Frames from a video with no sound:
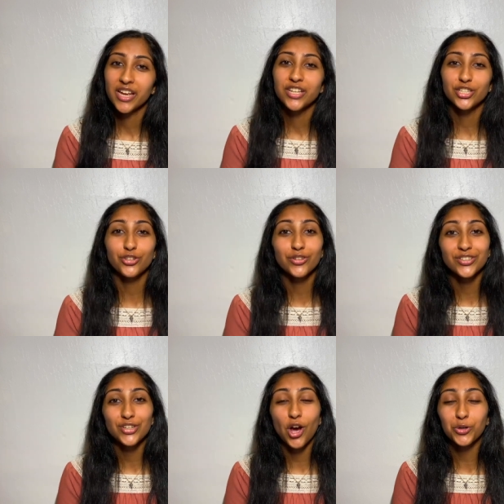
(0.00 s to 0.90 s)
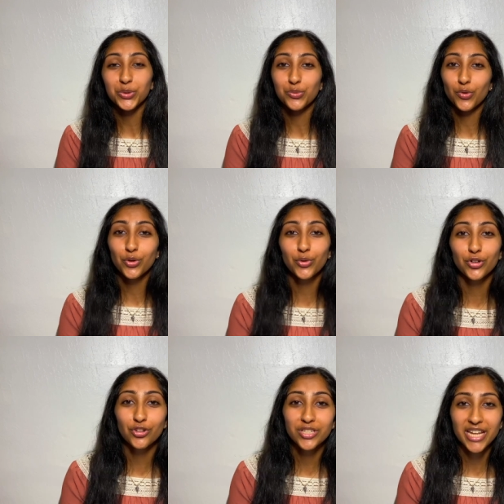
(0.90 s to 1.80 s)
so you can talk with
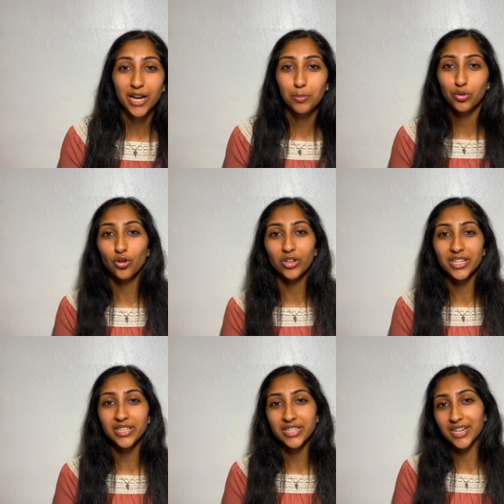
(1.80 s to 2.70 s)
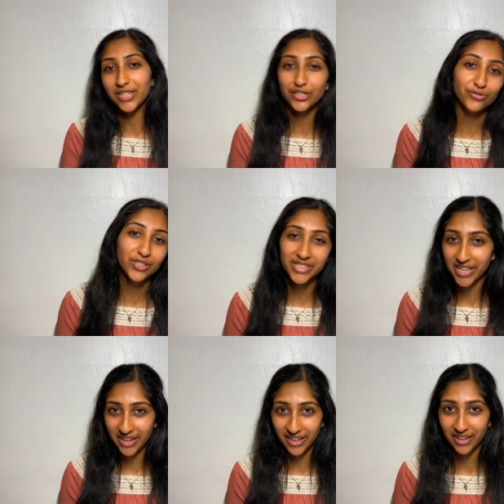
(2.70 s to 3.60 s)
recruiters and employees in a different
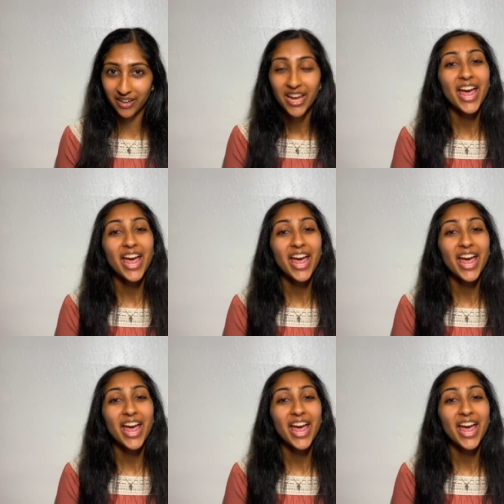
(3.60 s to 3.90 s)
setting,